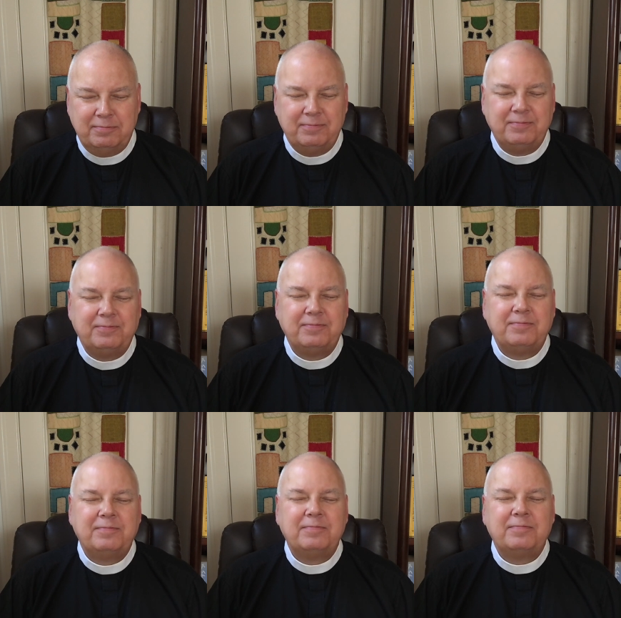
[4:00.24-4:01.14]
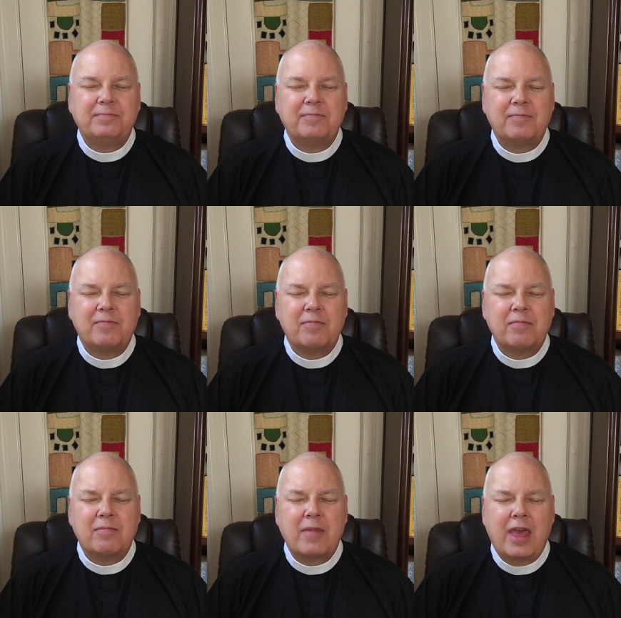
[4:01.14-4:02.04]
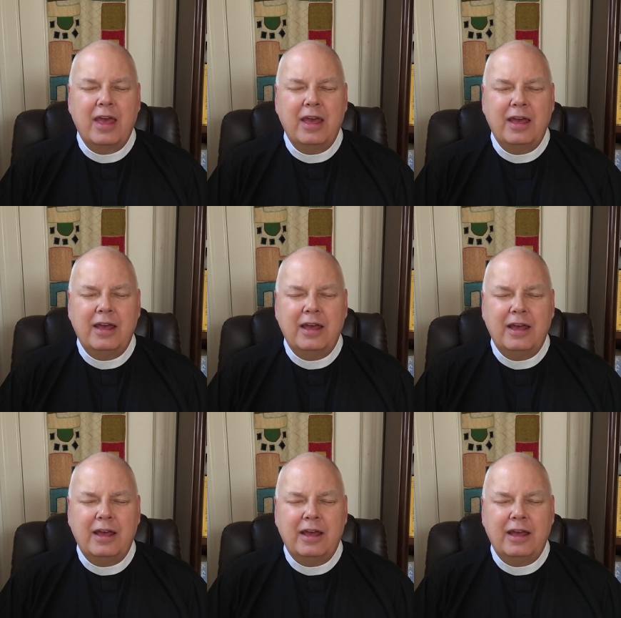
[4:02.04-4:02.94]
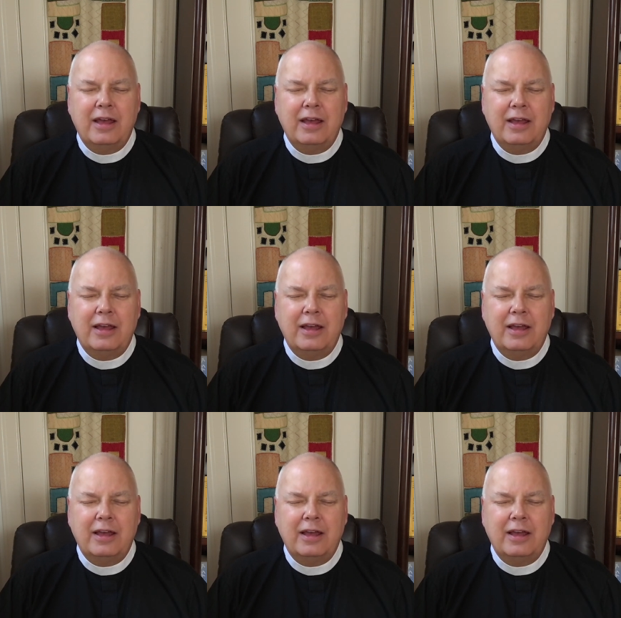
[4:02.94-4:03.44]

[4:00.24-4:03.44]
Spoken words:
(silence)